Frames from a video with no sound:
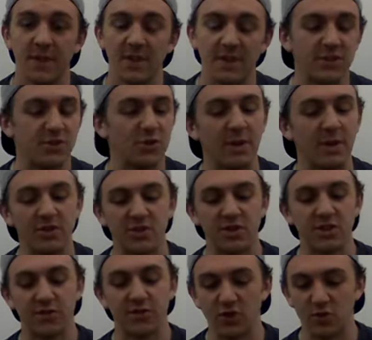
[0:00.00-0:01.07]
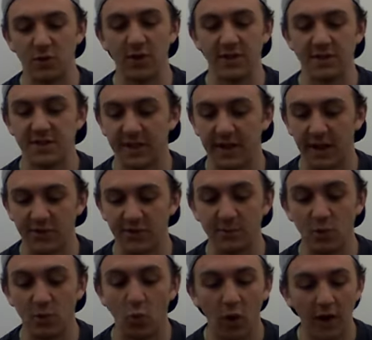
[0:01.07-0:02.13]
These 2 messages have just really stuck out to
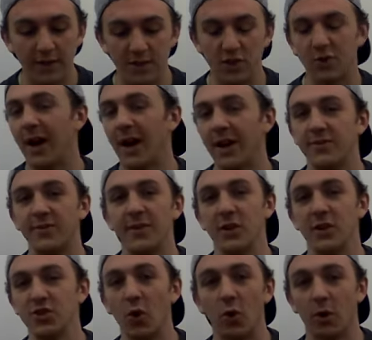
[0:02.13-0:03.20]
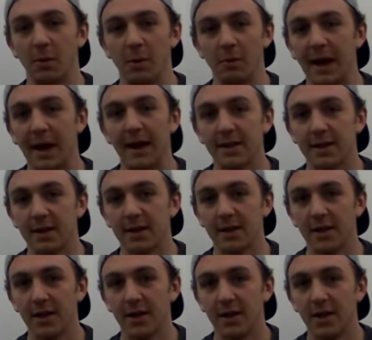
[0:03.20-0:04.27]
me. What do I fear that's holding me back?
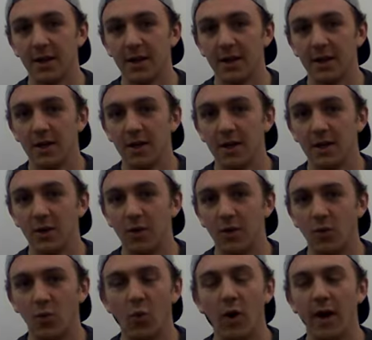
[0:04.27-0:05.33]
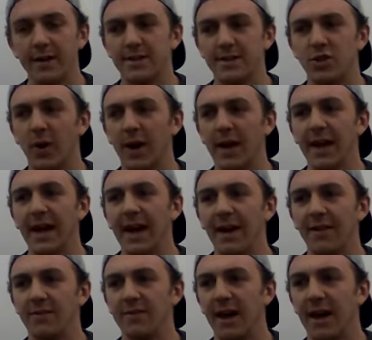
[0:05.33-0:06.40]
What do I
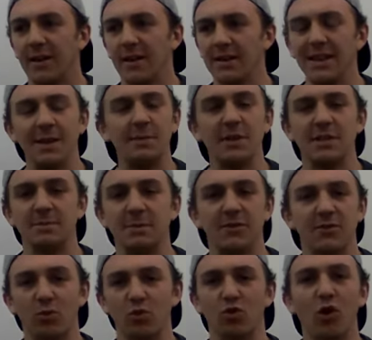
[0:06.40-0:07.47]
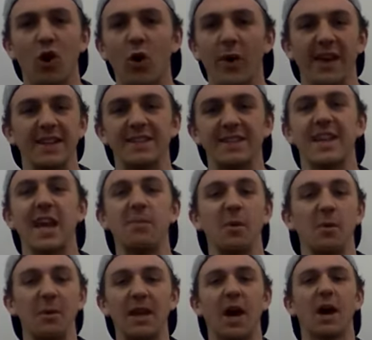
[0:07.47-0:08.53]
have that limits me from growing,
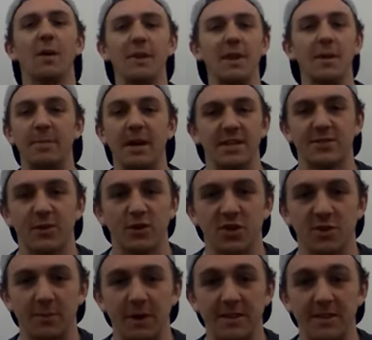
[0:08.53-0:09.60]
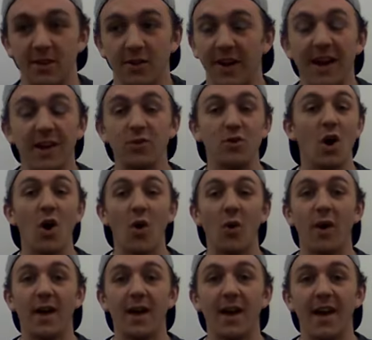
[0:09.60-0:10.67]
escaping, becoming the best version of myself? I don't
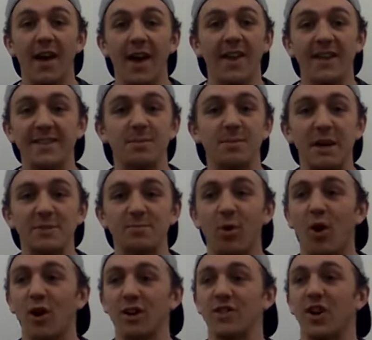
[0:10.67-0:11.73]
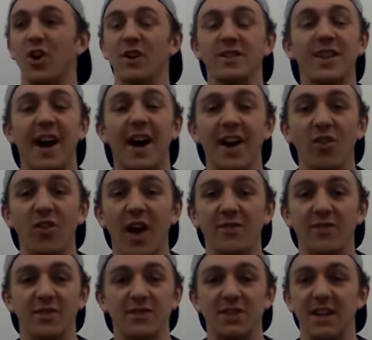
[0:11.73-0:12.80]
know. And that's the best part, is our entire
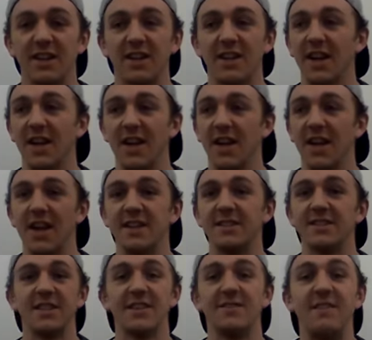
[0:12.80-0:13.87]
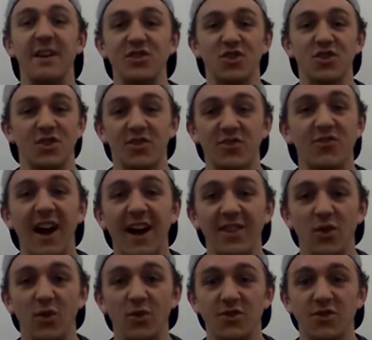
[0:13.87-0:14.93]
life is an adventure to
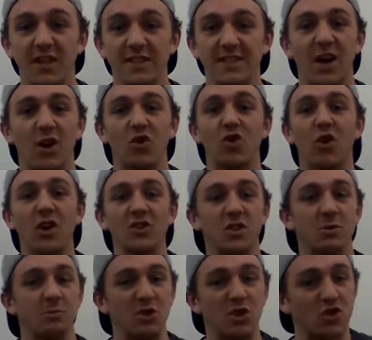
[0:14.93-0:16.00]
find those things out, crush them and